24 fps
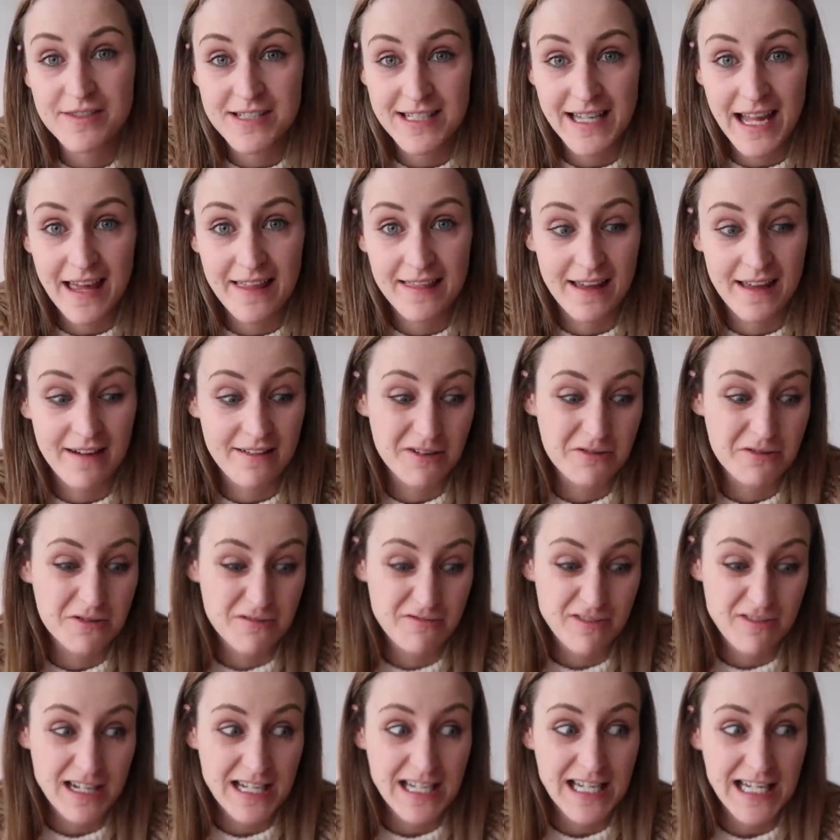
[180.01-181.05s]
to get there and it was a
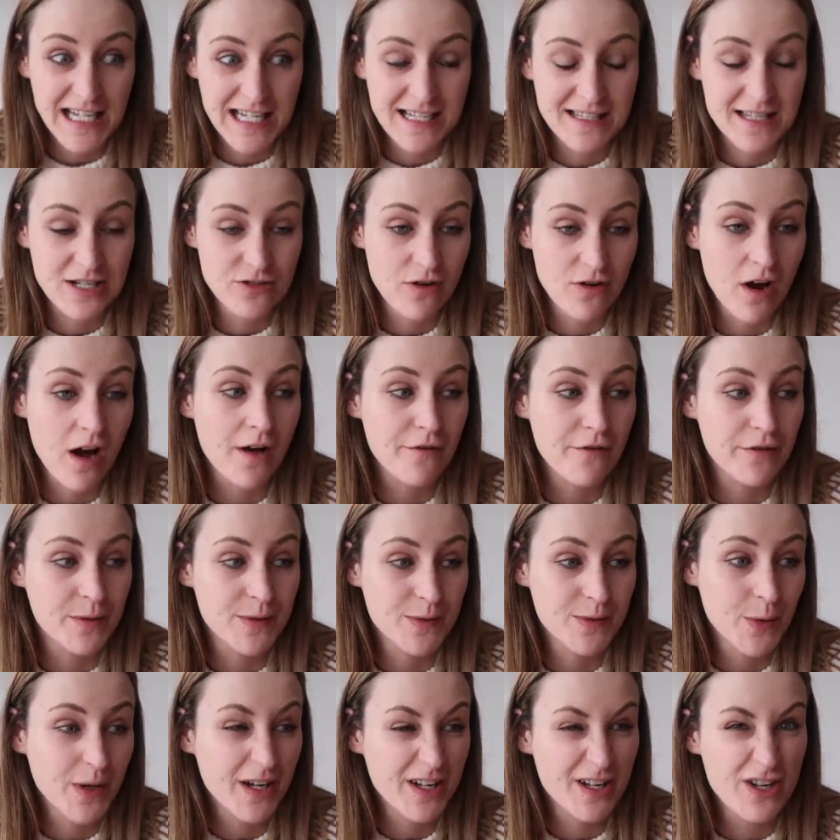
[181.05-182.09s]
really easy drive and I was
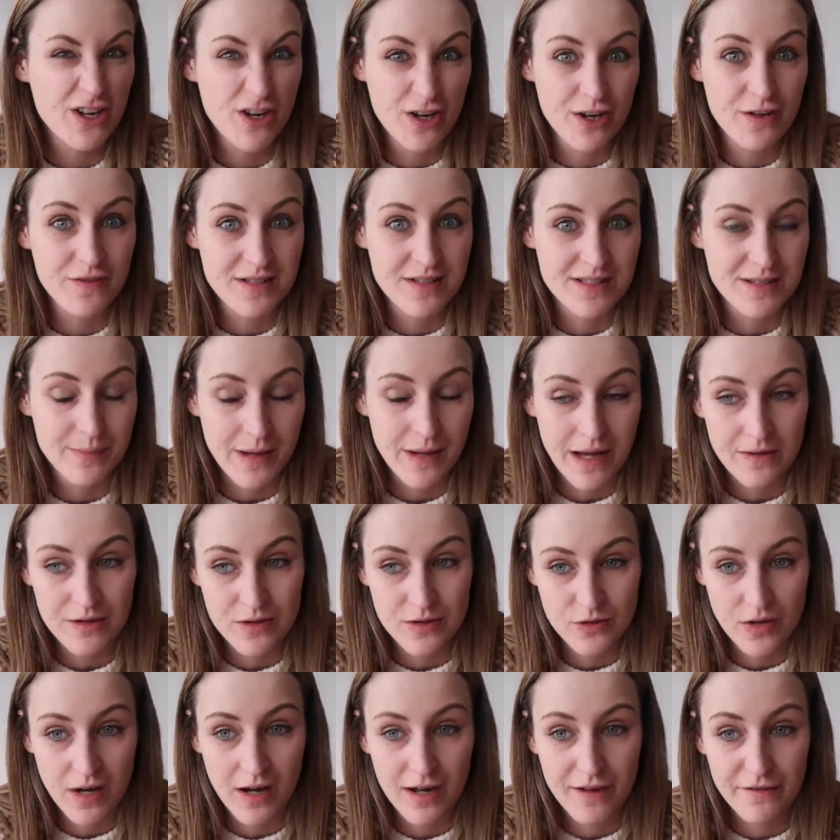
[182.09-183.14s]
quite nervous about the
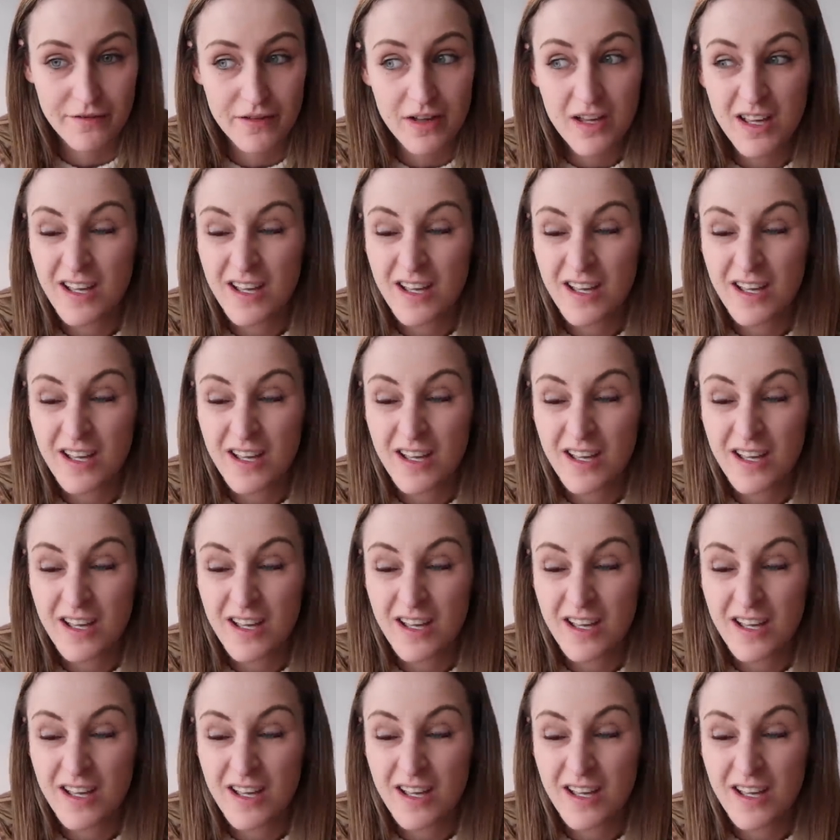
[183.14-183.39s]
drive